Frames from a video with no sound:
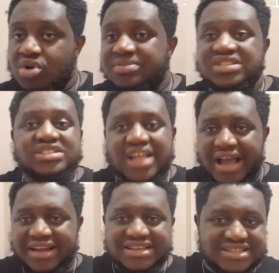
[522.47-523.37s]
sister,
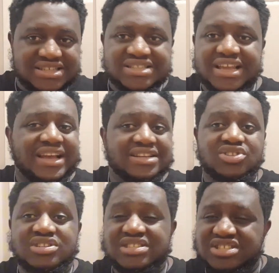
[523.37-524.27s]
and his sister, that it
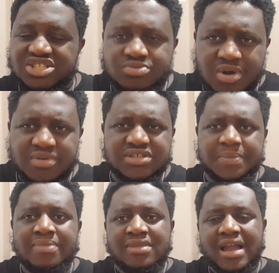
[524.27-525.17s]
doesn't sit well with him.